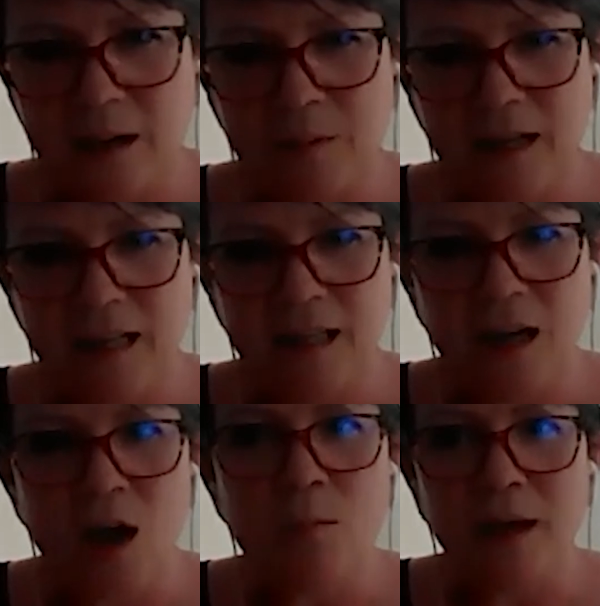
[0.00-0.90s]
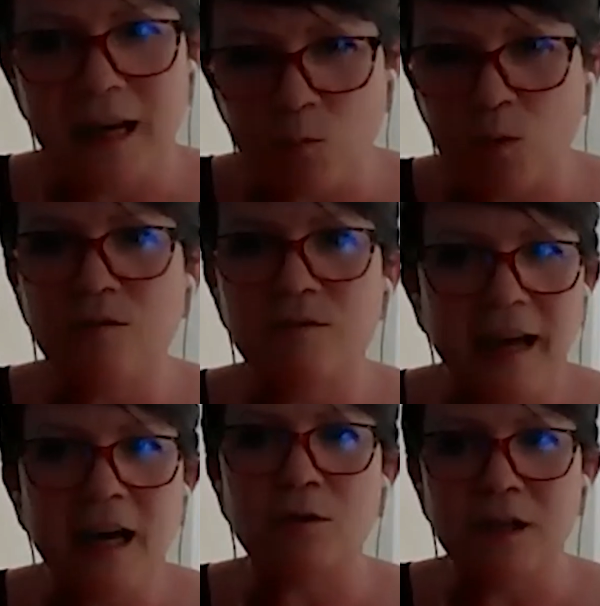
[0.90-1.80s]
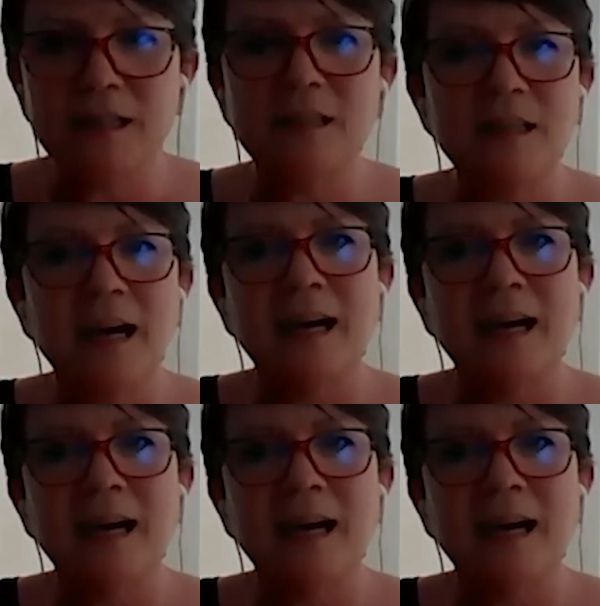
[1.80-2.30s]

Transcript: happening, but it will vary,